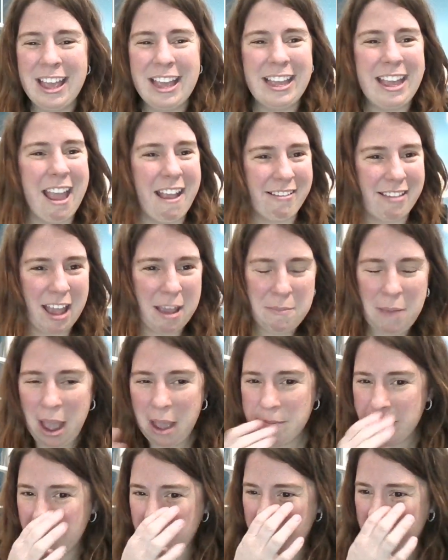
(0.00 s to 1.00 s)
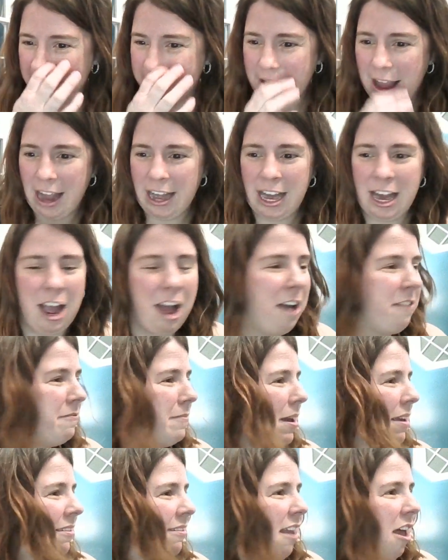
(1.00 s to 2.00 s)
yes, I'm going to be signing
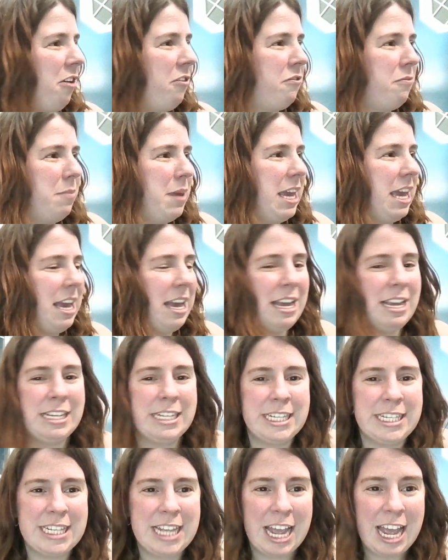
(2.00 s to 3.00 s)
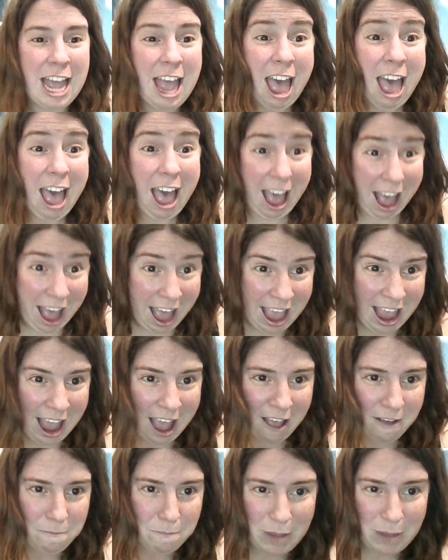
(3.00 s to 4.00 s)
off myself because I
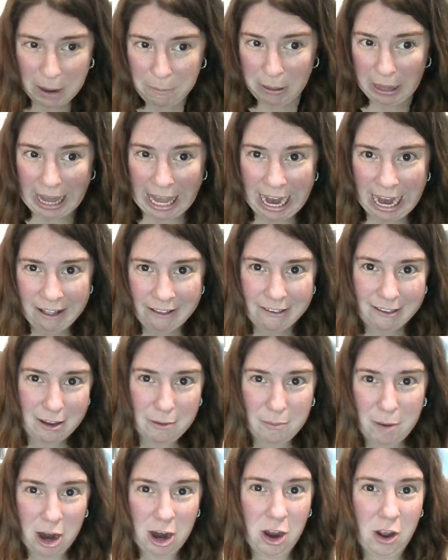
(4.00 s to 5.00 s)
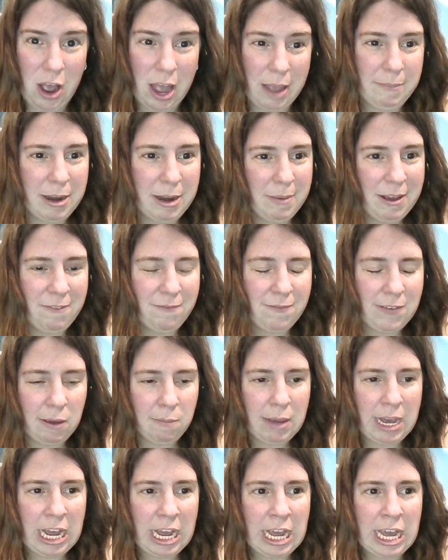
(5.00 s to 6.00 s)
have big plans tomorrow. I'm going to be
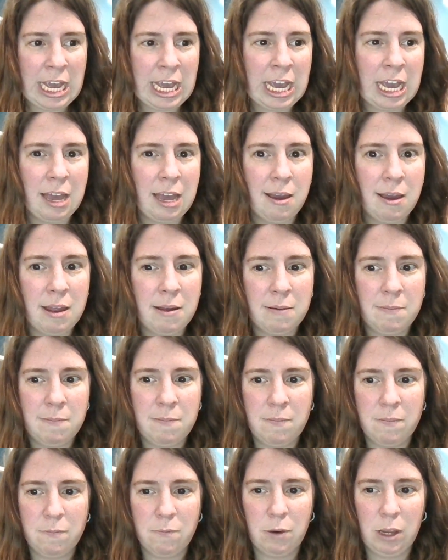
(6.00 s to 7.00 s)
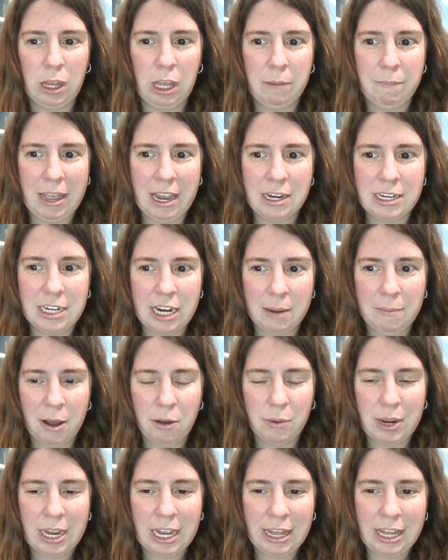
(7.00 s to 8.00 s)
filming a really big Dye
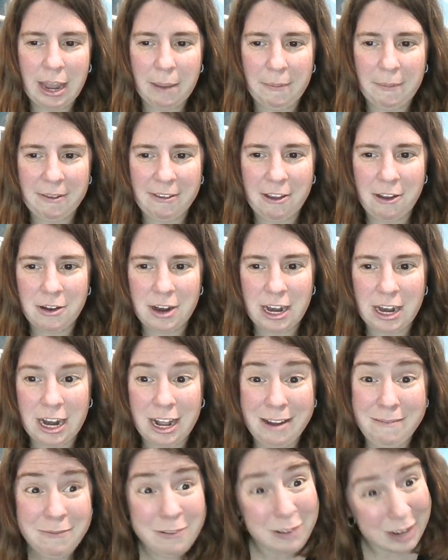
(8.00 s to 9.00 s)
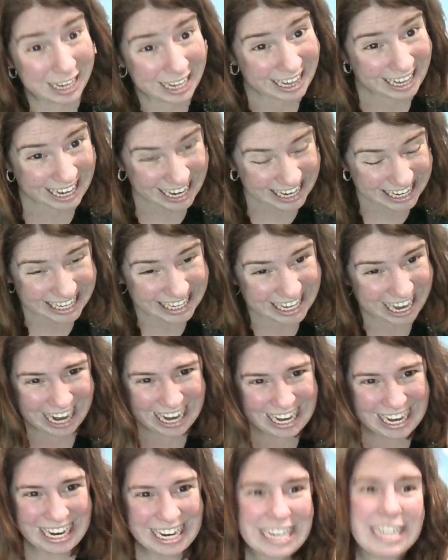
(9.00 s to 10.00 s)
Pot Weekly episode, and I'm really
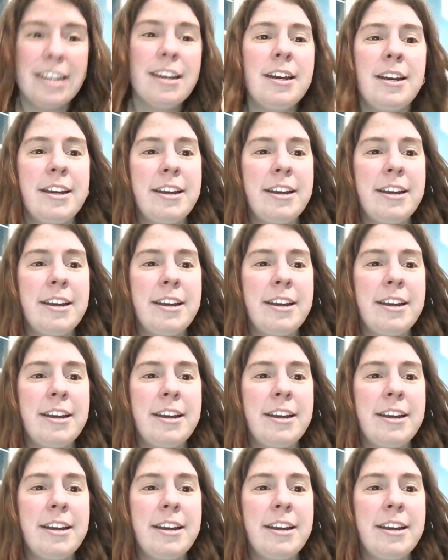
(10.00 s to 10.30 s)
excited